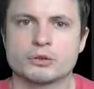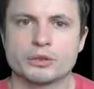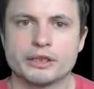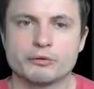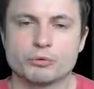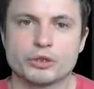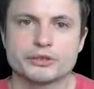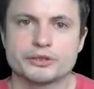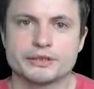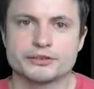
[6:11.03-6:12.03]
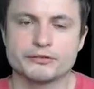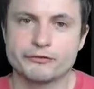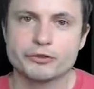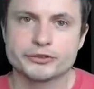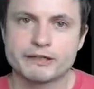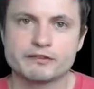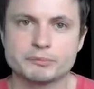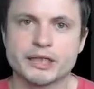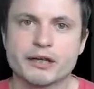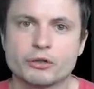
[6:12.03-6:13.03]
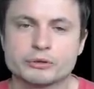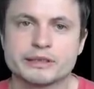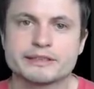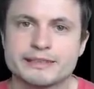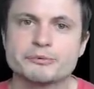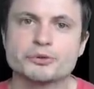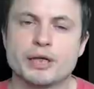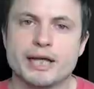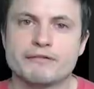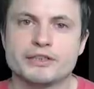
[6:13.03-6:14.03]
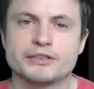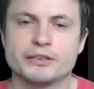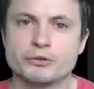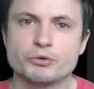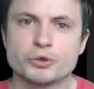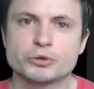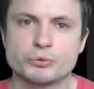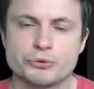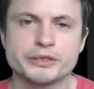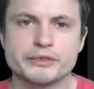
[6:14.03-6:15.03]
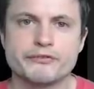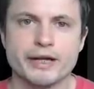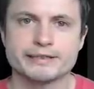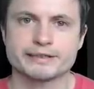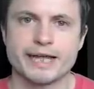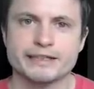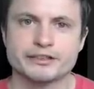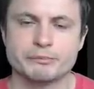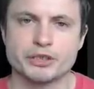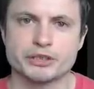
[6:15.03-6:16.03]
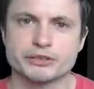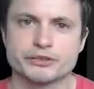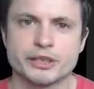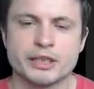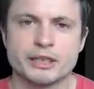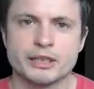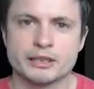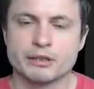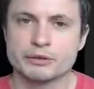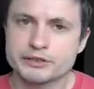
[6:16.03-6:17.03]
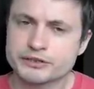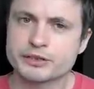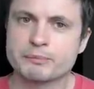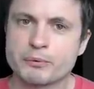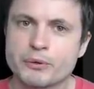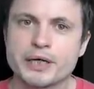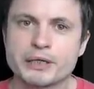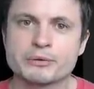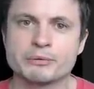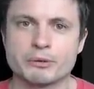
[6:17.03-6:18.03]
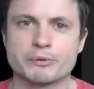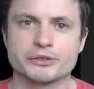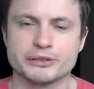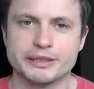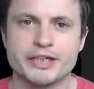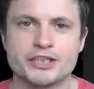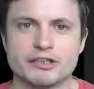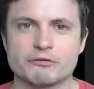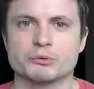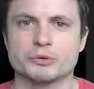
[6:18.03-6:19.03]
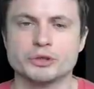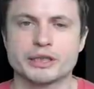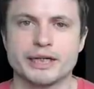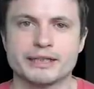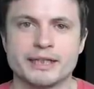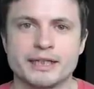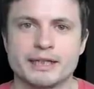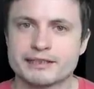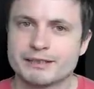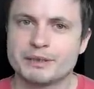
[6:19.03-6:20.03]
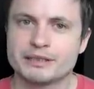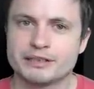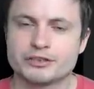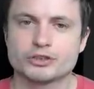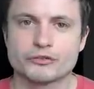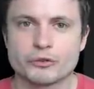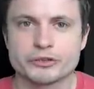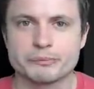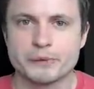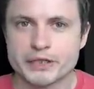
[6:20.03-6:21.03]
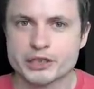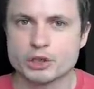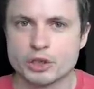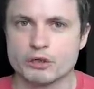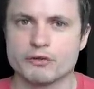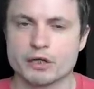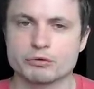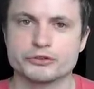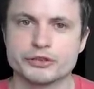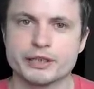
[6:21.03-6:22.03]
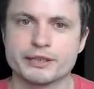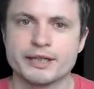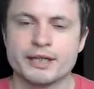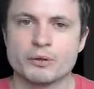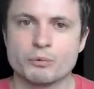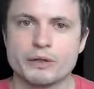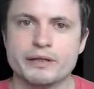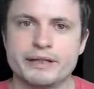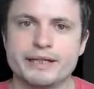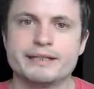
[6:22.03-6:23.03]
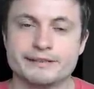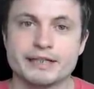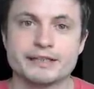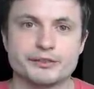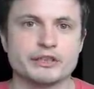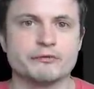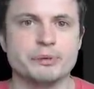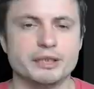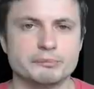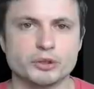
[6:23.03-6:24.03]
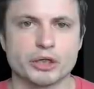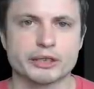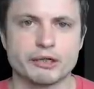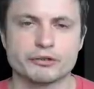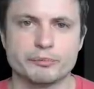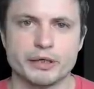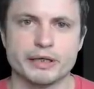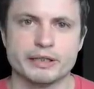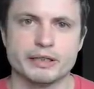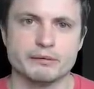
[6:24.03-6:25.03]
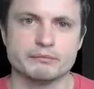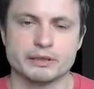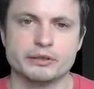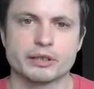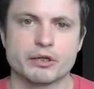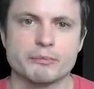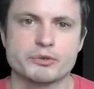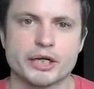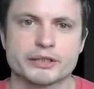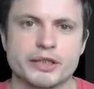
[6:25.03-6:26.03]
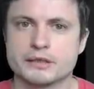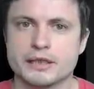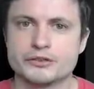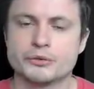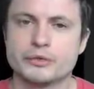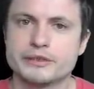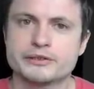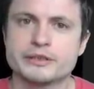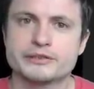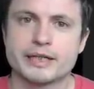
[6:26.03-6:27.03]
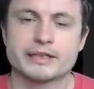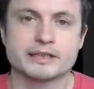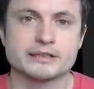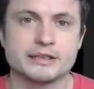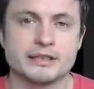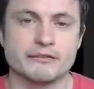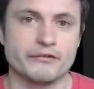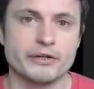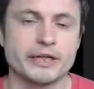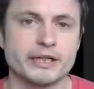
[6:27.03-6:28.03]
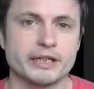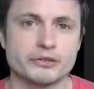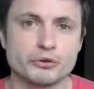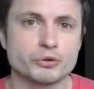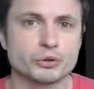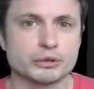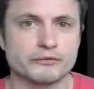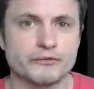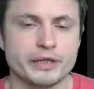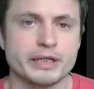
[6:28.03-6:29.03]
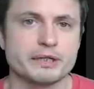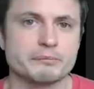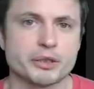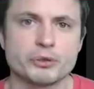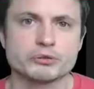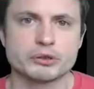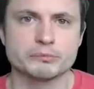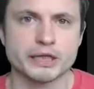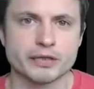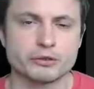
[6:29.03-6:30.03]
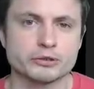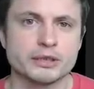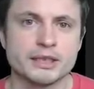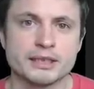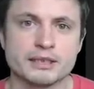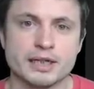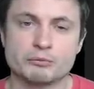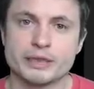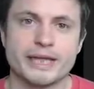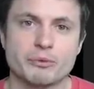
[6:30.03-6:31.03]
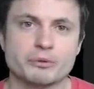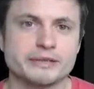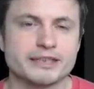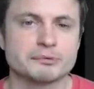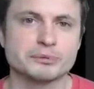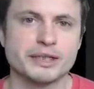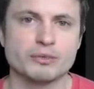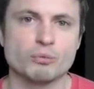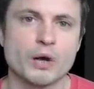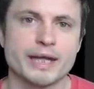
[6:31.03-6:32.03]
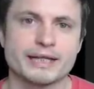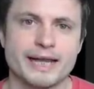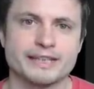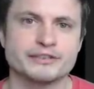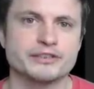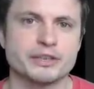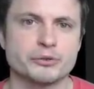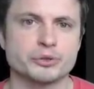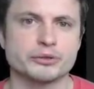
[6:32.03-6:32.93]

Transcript: Or in other words, it's the first ever black hole that seems to have these unusual, really fast gas emissions. Now, this is a pretty good representation of what we're looking at, except that this is, of course, a picture of our own sun, with the sun itself being blocked out by a dark object. And so this is technically a very unusual and very peculiar black hole, and we can't really explain why it has these unusual